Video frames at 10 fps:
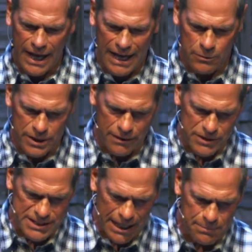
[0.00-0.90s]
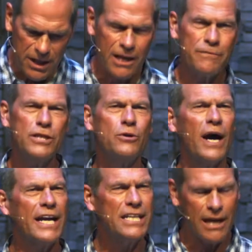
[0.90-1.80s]
I will never stop loving you.
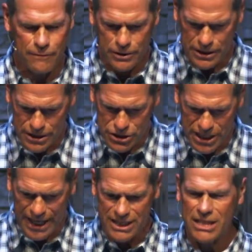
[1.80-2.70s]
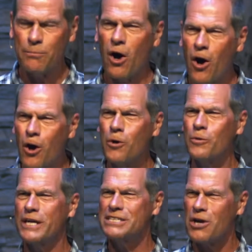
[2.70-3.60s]
I never change. I'm
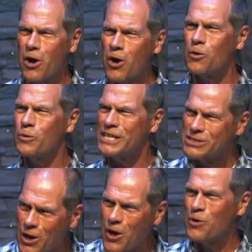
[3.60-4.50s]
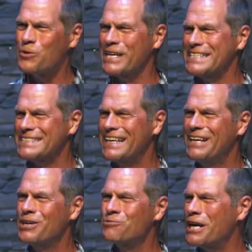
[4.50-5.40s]
always, always, always
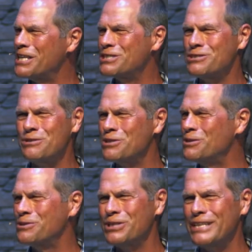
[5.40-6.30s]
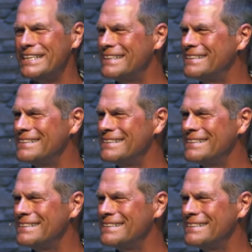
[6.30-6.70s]
ready to do you good.